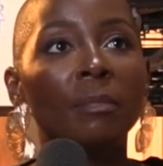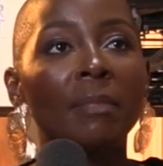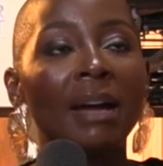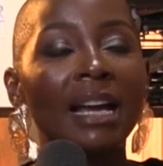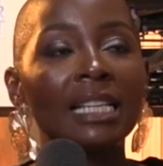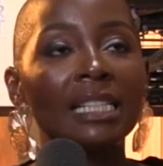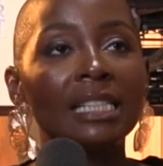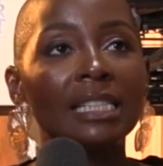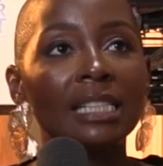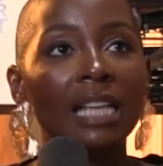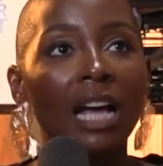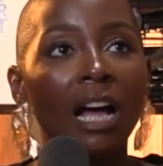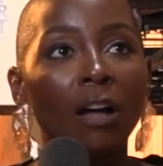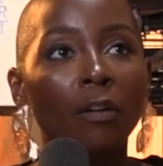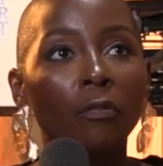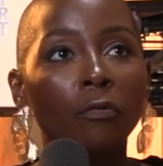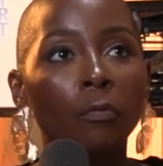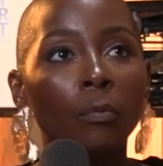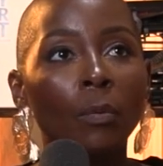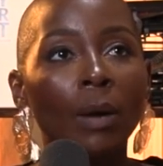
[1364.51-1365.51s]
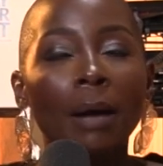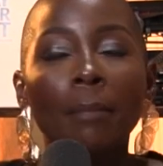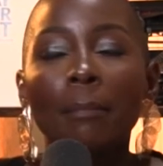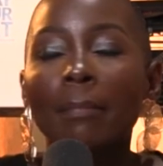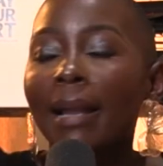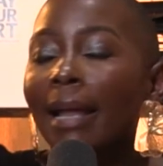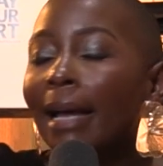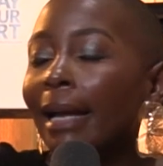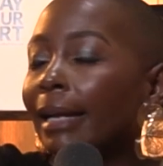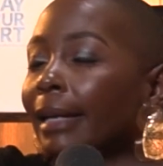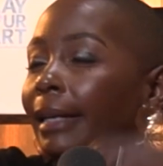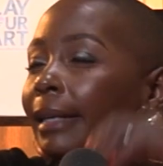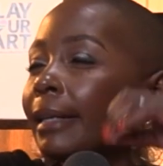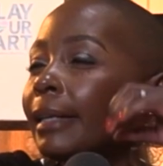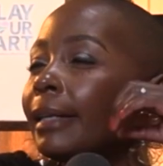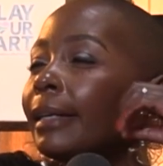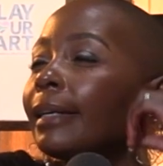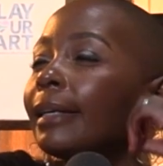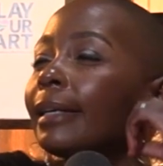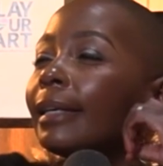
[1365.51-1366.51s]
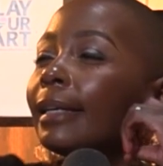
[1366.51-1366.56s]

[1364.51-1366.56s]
with myself where I'm like,